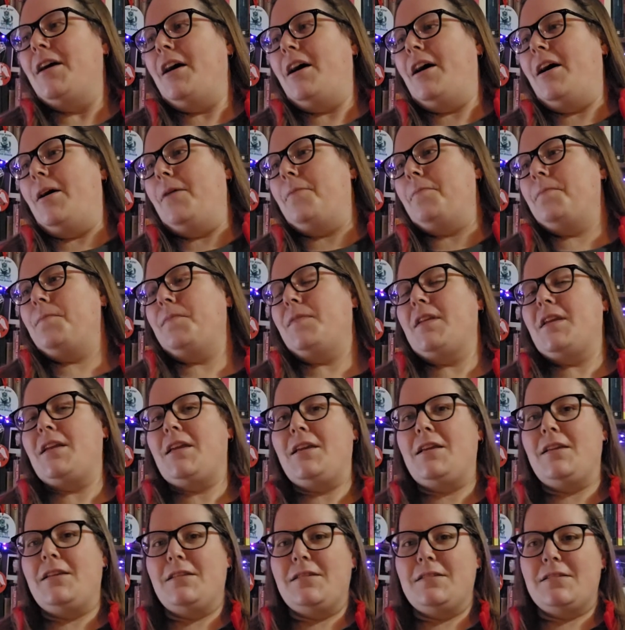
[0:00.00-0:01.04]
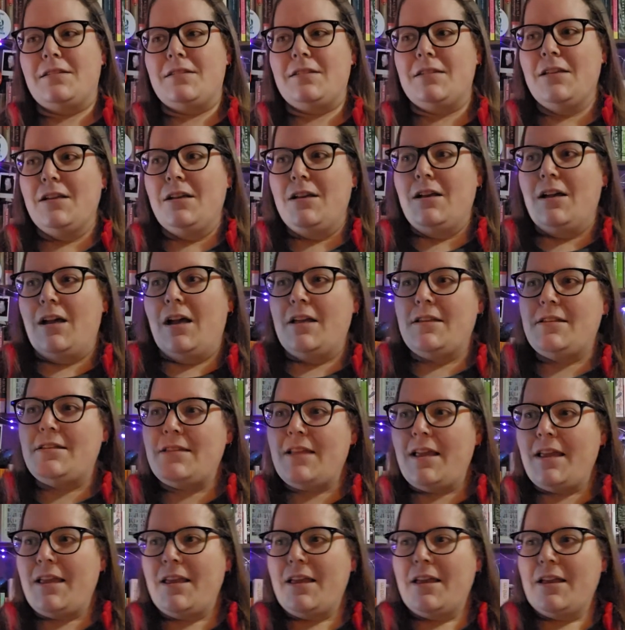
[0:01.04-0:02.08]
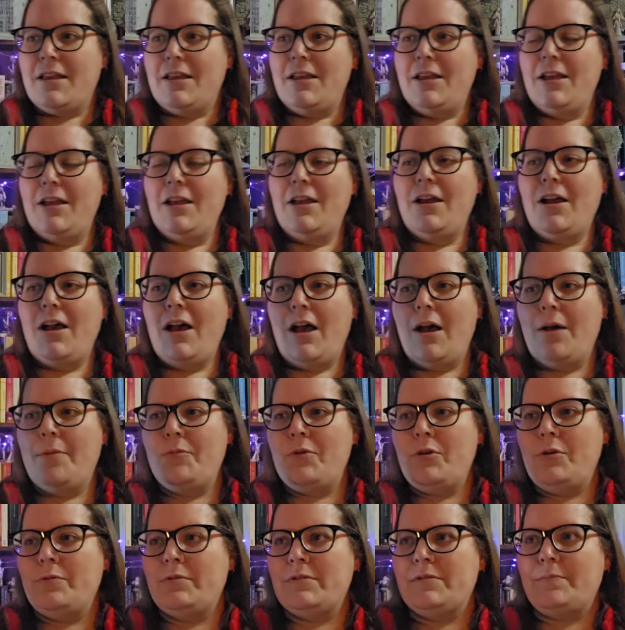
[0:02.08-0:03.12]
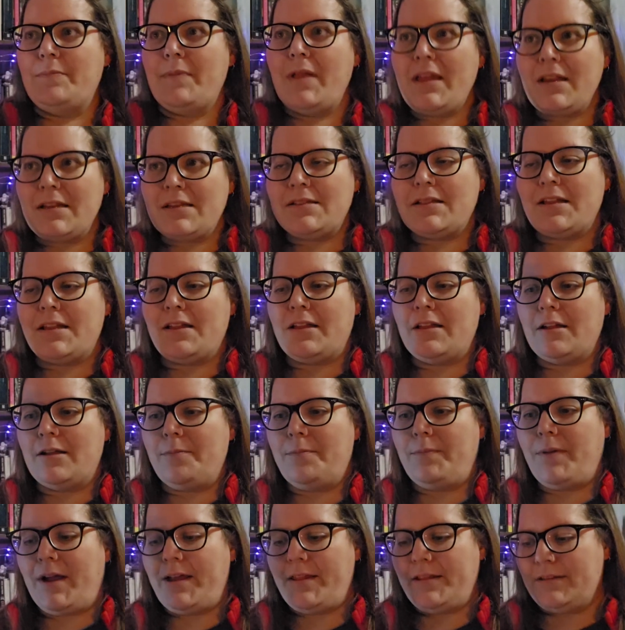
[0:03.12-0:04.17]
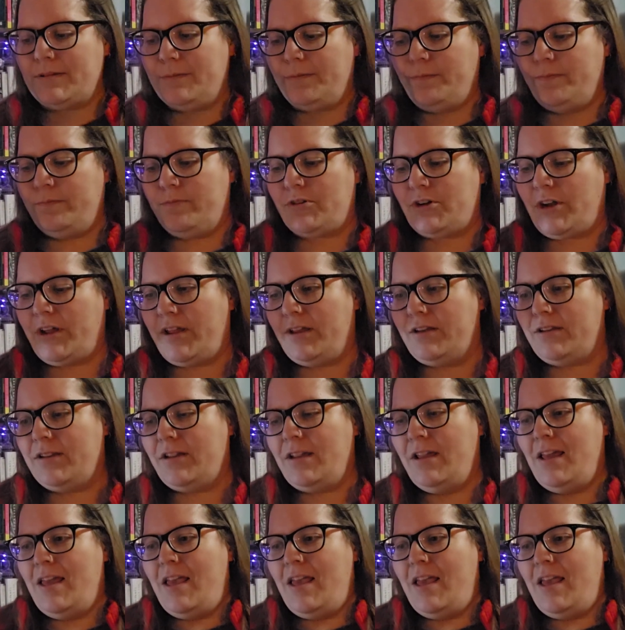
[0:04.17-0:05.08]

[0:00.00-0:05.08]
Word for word: um, he's a psychic um, who was made a psychic by this giant